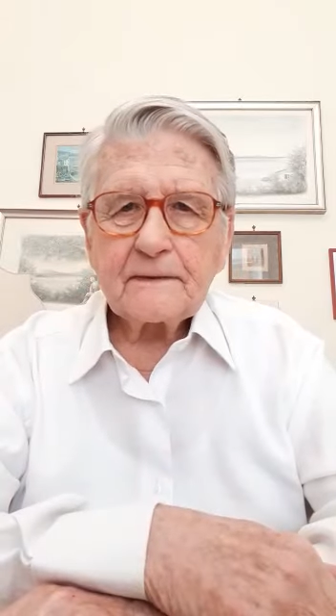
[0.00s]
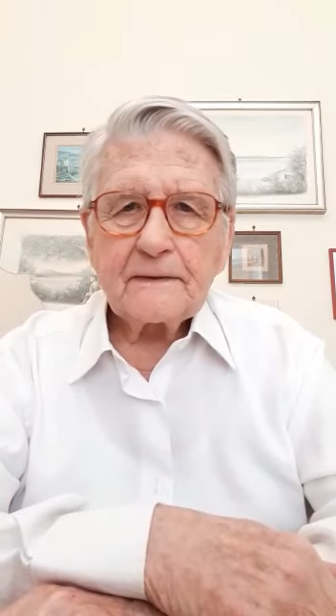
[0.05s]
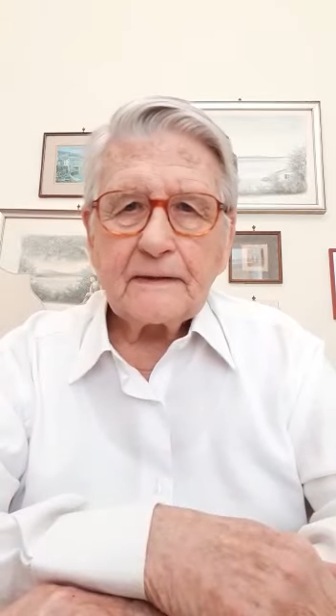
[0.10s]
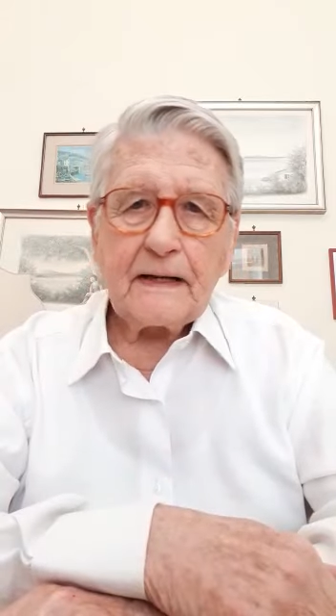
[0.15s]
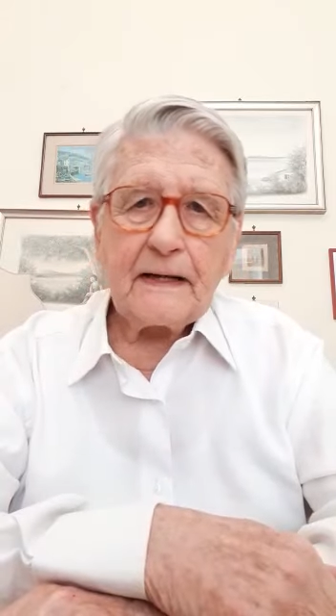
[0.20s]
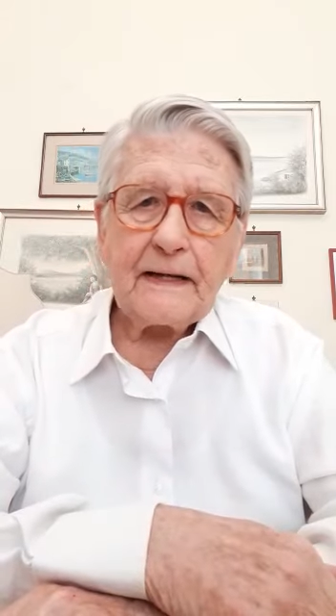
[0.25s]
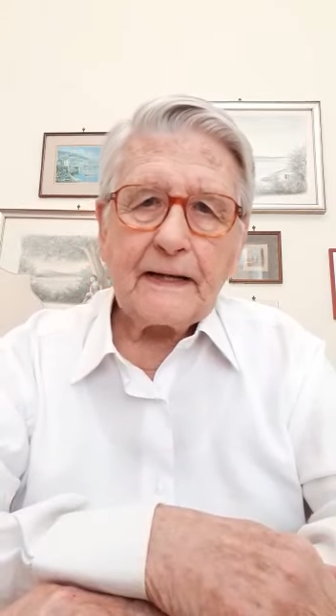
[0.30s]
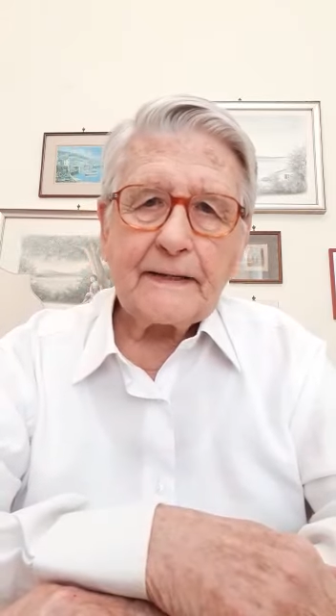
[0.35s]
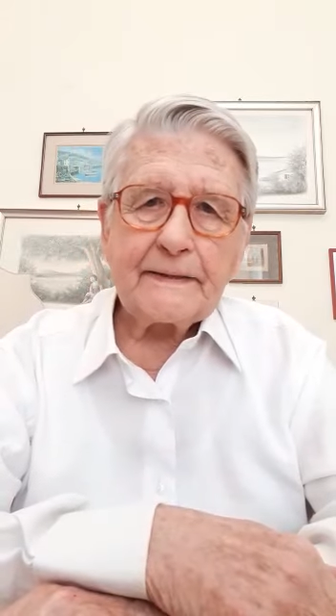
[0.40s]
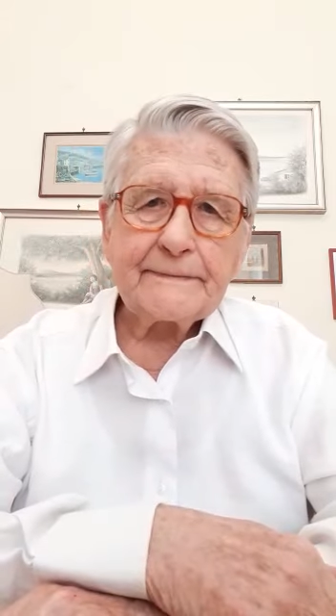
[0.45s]

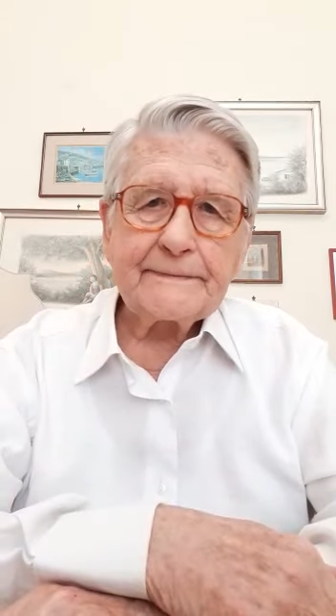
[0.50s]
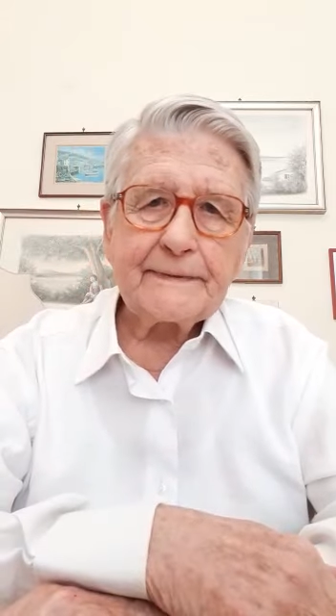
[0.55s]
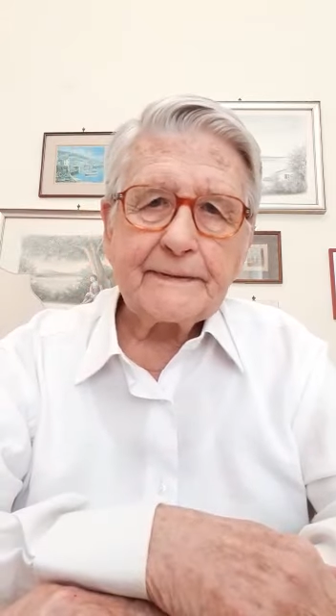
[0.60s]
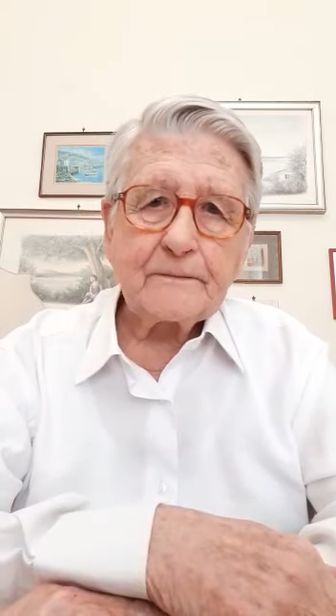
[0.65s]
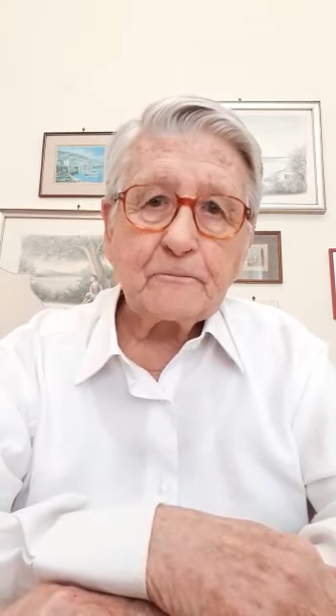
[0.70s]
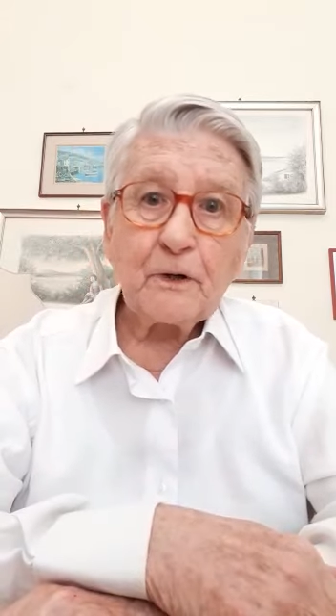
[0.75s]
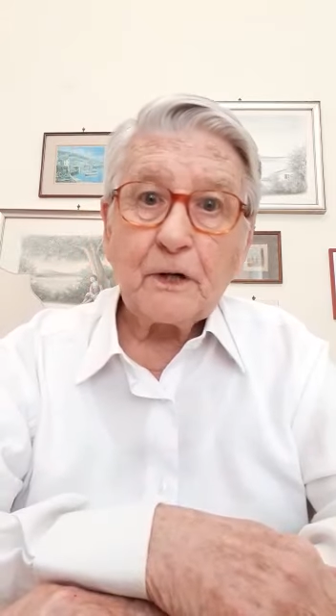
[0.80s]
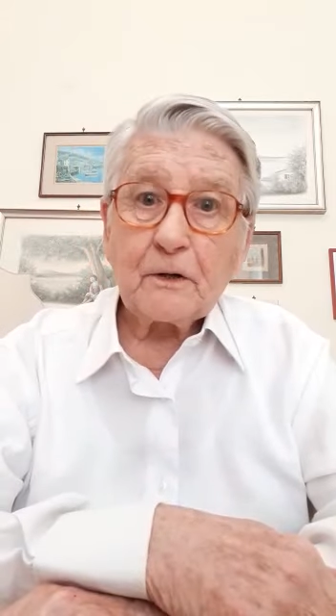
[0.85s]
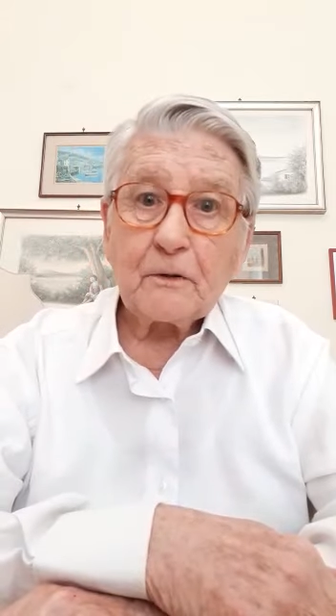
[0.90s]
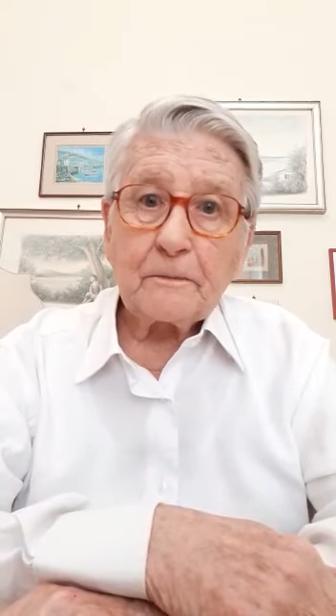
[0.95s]
And,
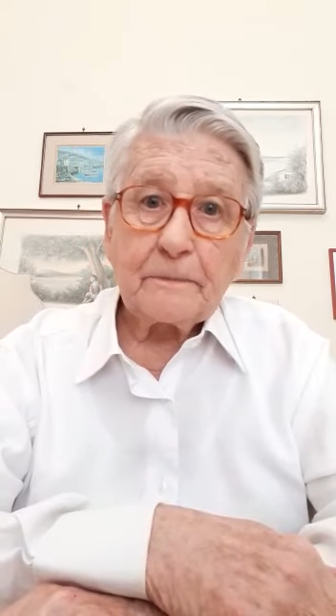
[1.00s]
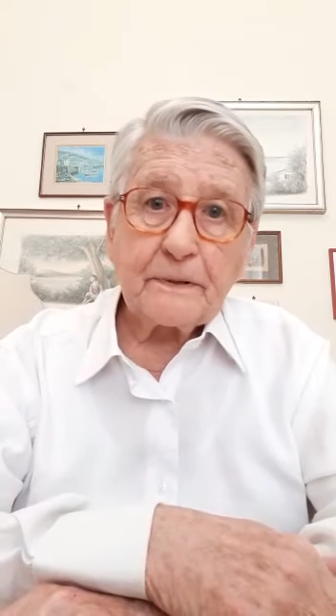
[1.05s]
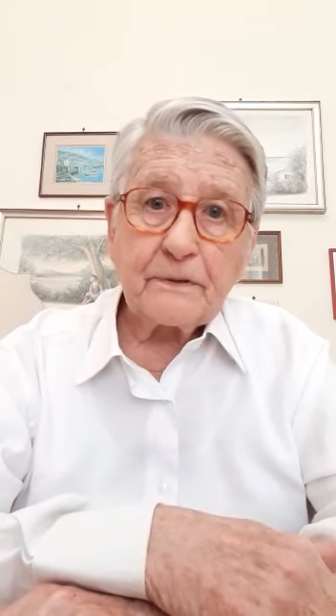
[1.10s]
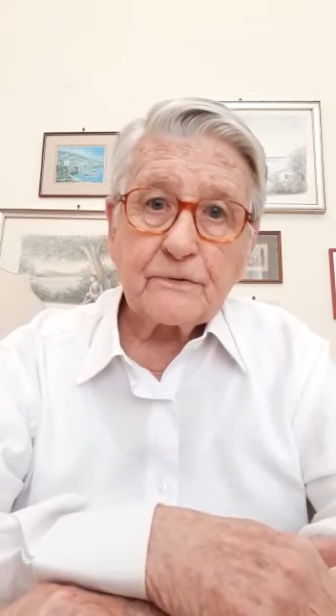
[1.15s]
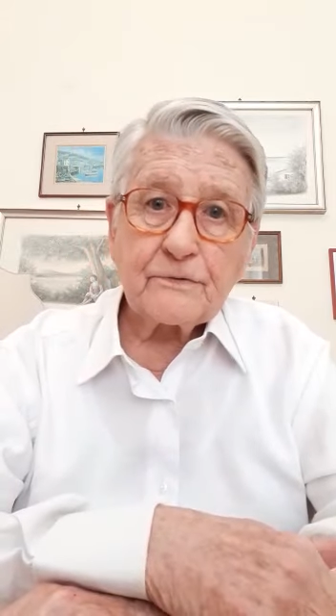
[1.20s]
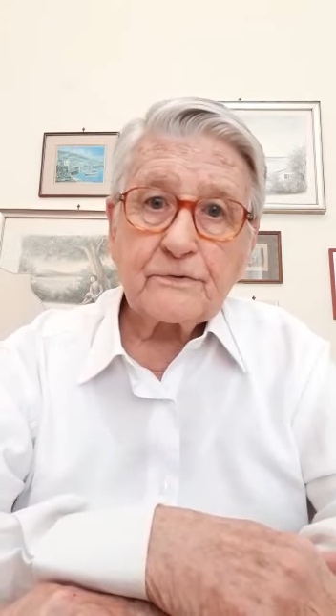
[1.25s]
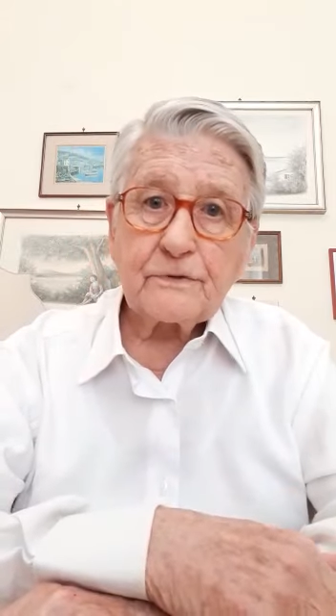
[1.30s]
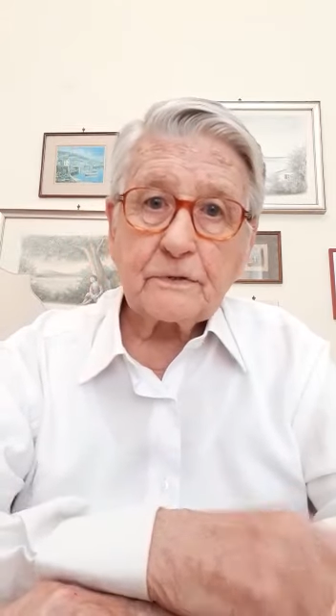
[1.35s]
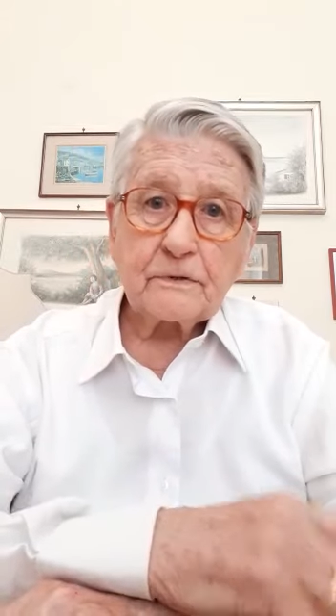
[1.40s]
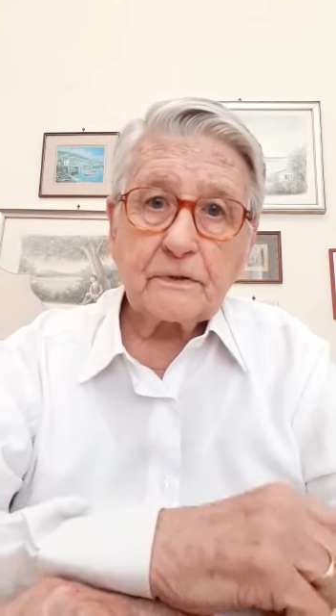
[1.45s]

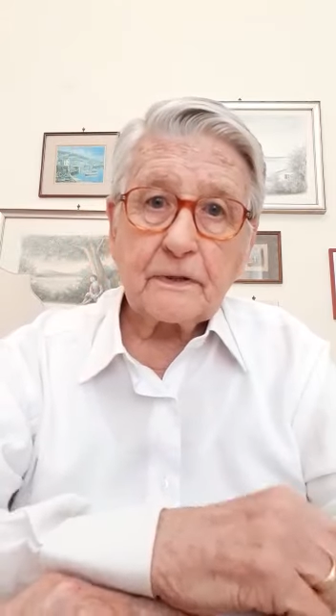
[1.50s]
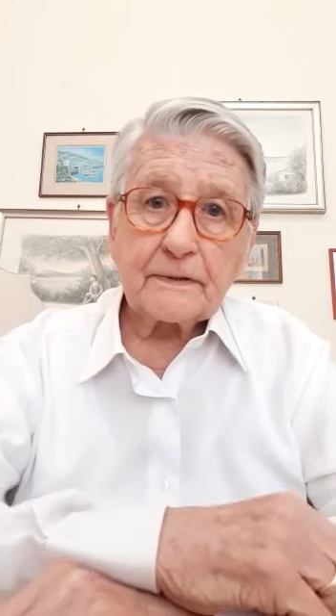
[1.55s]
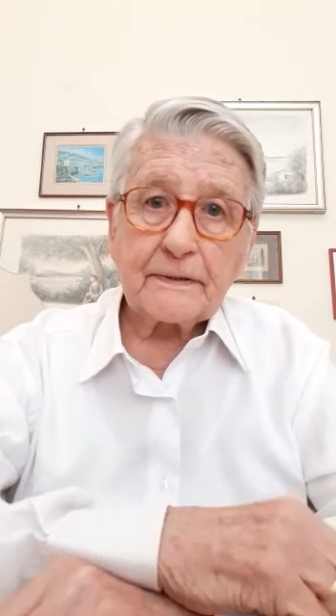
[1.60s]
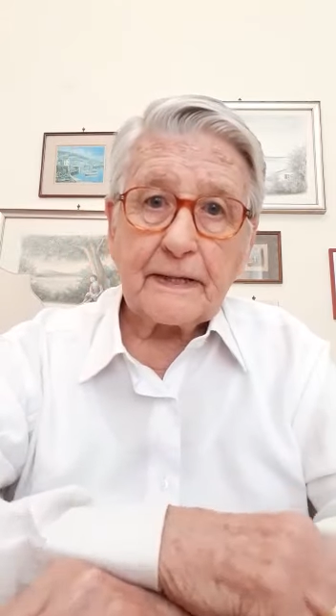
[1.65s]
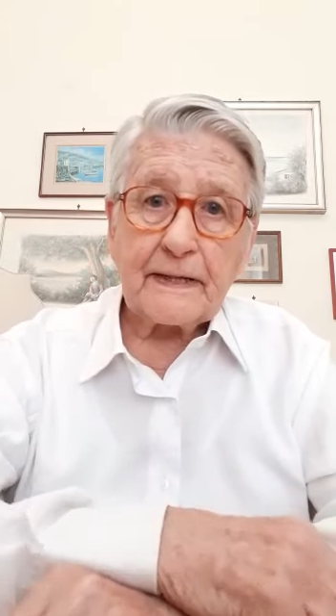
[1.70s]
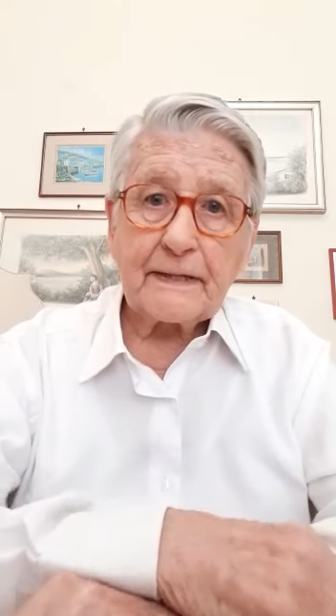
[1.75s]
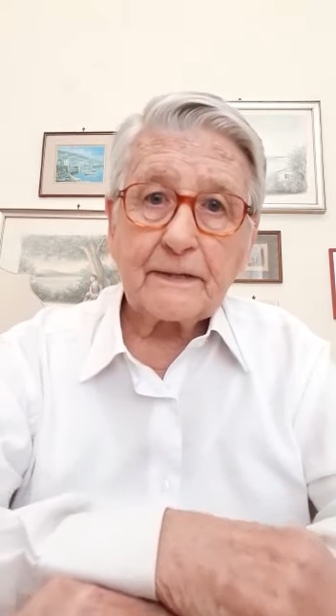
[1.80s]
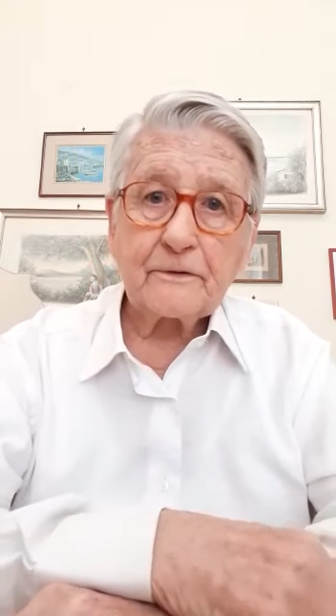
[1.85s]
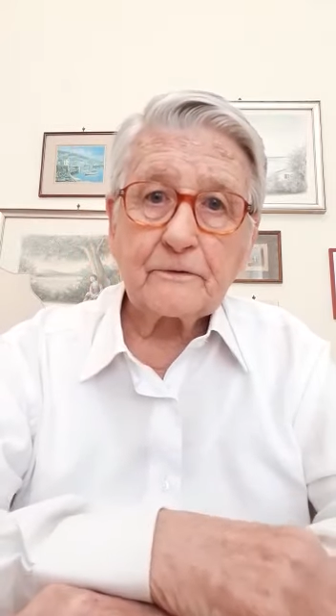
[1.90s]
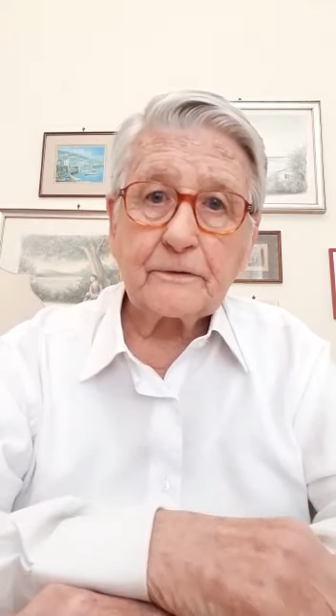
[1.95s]
because Jill got
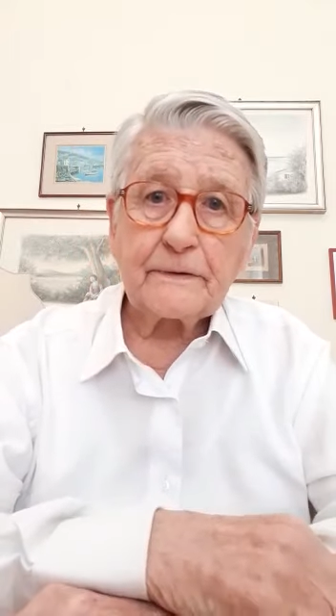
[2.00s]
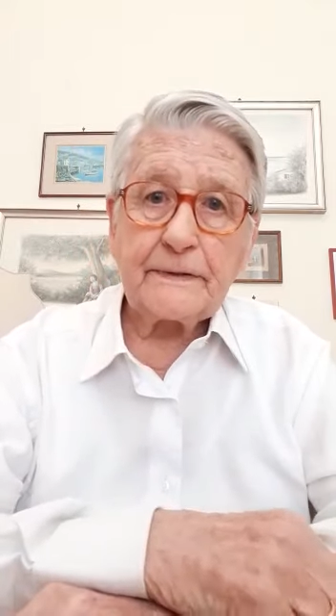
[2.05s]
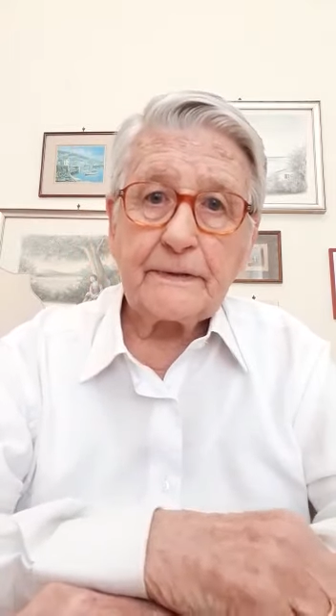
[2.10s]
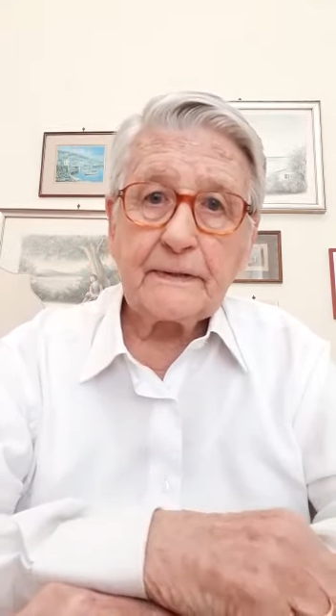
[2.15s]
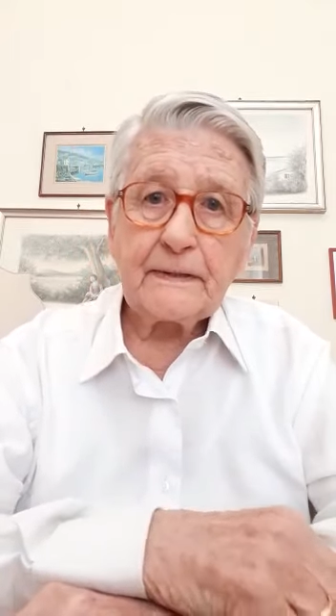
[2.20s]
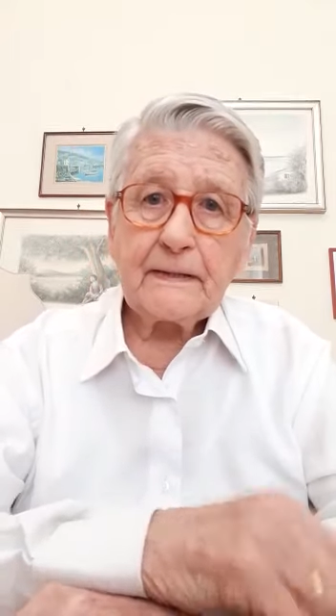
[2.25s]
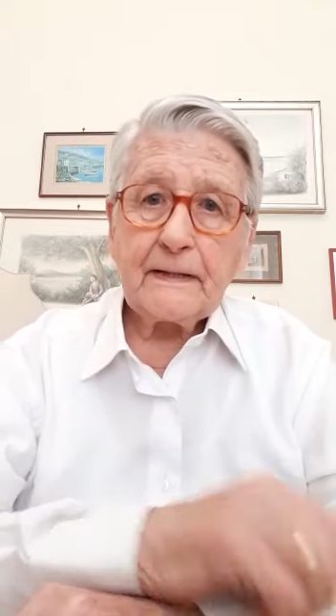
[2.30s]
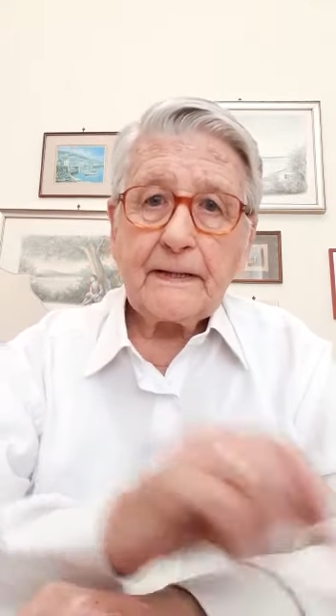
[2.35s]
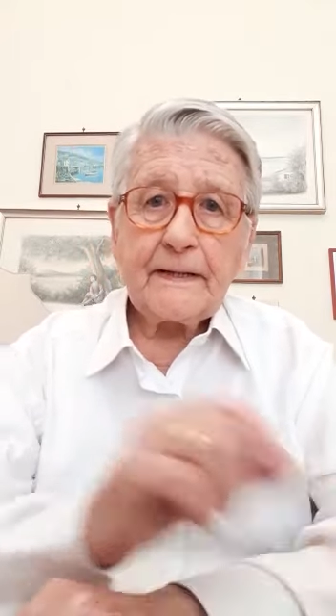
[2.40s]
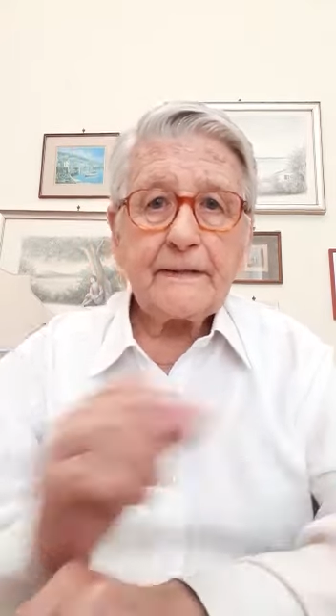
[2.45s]
angry,